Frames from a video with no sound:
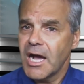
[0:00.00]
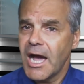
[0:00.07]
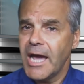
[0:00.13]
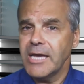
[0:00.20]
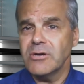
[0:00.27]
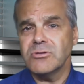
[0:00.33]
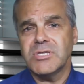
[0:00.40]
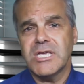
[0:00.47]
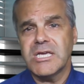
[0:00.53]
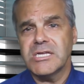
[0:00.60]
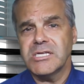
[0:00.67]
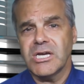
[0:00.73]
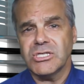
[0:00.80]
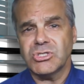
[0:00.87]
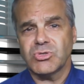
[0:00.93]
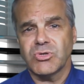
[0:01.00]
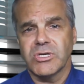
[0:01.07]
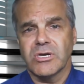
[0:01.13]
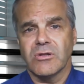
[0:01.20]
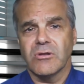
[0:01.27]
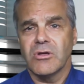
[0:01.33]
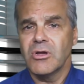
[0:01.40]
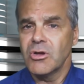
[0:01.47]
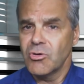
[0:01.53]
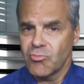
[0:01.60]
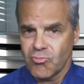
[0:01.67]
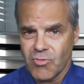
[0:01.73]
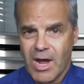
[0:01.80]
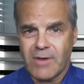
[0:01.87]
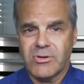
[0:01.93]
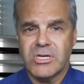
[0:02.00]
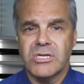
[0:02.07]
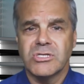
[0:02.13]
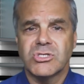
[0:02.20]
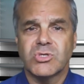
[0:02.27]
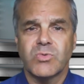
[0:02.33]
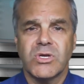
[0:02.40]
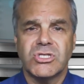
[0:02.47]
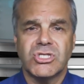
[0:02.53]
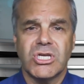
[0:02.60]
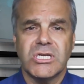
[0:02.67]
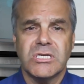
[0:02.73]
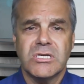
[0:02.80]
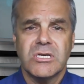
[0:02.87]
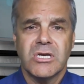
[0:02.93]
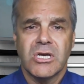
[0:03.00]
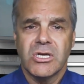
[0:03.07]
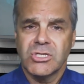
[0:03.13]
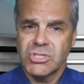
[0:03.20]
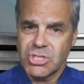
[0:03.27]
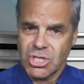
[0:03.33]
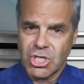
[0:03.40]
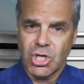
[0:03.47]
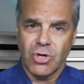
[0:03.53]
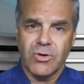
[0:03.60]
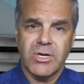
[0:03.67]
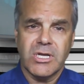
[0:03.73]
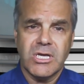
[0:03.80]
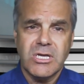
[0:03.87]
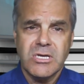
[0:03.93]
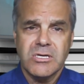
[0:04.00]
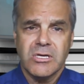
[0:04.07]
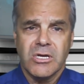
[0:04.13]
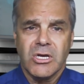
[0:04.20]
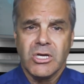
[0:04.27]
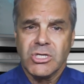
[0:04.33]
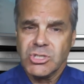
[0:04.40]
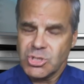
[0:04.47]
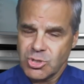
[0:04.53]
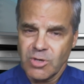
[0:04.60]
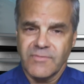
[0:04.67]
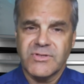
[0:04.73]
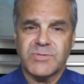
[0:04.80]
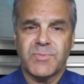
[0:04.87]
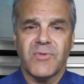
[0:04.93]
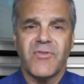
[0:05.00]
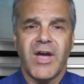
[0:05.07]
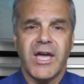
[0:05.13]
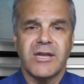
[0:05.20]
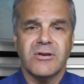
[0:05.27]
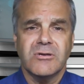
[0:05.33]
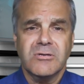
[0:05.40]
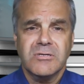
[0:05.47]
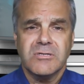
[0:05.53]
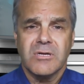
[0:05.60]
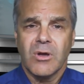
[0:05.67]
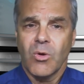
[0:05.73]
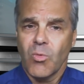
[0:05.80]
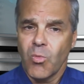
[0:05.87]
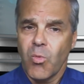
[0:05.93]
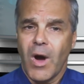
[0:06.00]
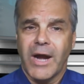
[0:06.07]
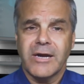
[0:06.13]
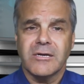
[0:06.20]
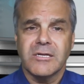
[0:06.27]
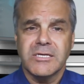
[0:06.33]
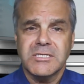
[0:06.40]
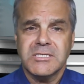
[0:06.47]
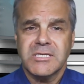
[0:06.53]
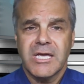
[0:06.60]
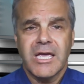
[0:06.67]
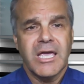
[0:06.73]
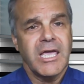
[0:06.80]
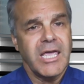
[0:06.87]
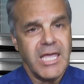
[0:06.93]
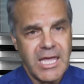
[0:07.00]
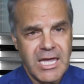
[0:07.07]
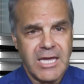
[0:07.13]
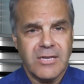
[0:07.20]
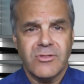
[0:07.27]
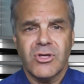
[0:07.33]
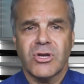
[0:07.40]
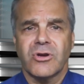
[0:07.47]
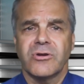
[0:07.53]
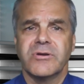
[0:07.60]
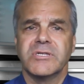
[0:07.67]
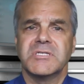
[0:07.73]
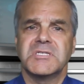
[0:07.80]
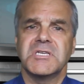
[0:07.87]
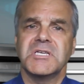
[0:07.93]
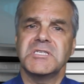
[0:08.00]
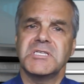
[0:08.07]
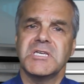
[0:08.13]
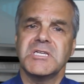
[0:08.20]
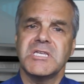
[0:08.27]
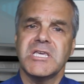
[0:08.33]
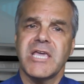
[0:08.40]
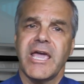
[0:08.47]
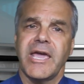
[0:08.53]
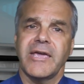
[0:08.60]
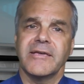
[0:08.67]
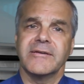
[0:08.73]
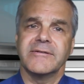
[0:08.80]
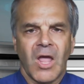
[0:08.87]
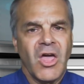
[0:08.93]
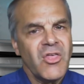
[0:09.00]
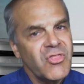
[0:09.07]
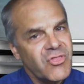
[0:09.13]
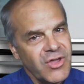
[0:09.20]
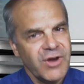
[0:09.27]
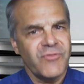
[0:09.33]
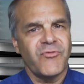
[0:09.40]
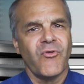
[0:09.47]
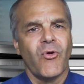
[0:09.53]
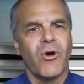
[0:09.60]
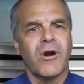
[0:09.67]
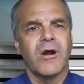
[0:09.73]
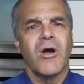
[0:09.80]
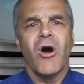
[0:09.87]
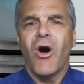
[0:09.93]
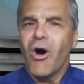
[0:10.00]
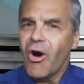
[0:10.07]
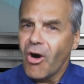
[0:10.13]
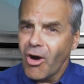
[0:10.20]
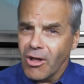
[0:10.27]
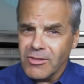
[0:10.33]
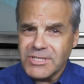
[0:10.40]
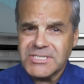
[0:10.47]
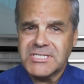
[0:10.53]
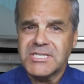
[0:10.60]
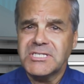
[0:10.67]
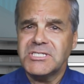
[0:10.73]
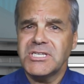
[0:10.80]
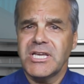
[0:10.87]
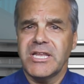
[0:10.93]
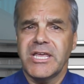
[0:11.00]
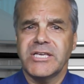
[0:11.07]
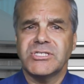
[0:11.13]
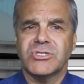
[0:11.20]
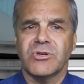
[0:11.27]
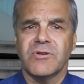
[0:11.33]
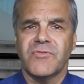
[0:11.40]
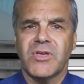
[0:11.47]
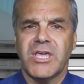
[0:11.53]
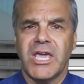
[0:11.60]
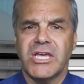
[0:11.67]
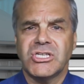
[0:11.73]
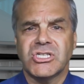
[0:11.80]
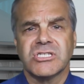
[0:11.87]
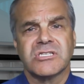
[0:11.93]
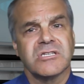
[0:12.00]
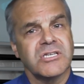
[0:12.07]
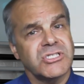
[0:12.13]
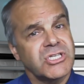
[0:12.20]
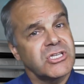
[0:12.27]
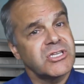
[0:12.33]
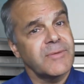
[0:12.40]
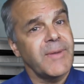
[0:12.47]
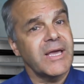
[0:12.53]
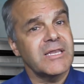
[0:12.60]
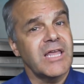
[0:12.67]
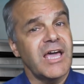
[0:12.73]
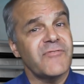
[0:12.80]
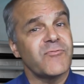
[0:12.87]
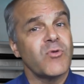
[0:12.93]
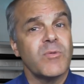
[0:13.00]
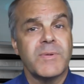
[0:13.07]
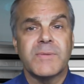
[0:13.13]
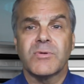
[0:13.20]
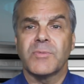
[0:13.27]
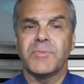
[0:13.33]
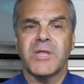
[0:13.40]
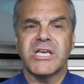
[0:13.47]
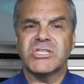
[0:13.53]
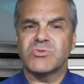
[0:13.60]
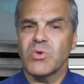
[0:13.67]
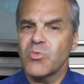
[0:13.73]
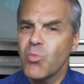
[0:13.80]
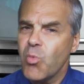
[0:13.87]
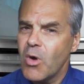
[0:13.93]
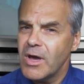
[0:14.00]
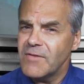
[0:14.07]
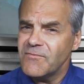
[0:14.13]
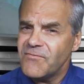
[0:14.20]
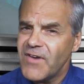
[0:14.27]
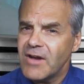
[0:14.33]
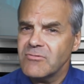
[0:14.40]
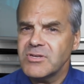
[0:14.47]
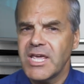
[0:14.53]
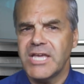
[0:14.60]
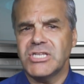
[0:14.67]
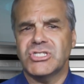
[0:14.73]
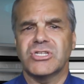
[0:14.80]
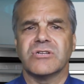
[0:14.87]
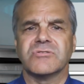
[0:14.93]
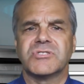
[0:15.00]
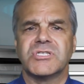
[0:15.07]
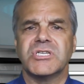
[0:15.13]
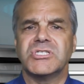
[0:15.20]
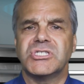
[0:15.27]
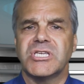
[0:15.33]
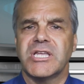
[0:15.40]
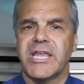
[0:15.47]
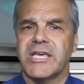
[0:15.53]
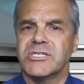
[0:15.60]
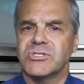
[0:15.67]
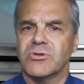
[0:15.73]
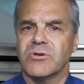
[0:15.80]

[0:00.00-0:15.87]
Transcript: IoT Industrial, Routing and Switching, Security, Service Provider, Wireless, and the current CCDA. Therefore, all the CCNA certifications listed to my left will be replaced with one foundational CCNA